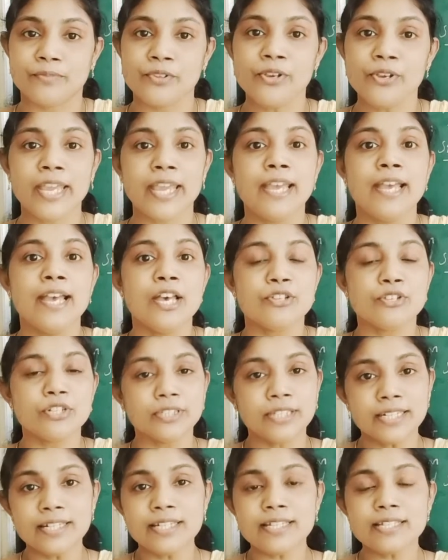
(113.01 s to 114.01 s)
Okay, so
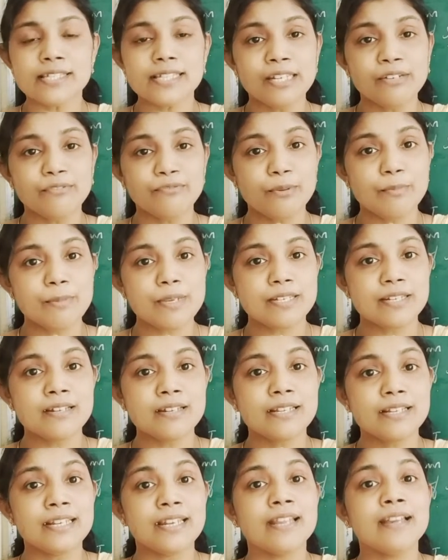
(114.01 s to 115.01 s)
that is information
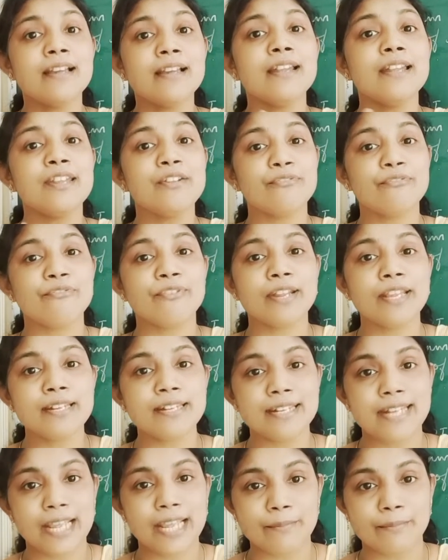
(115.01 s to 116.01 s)
in a
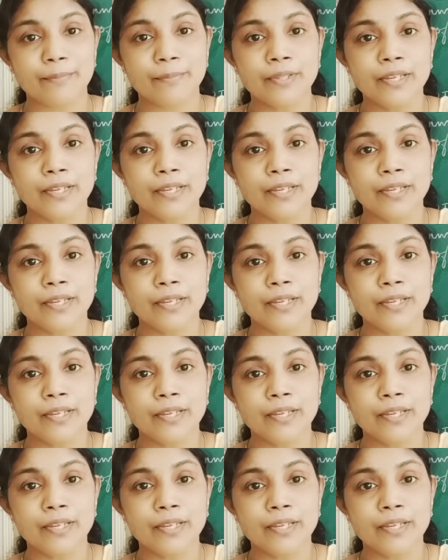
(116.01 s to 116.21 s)
different type.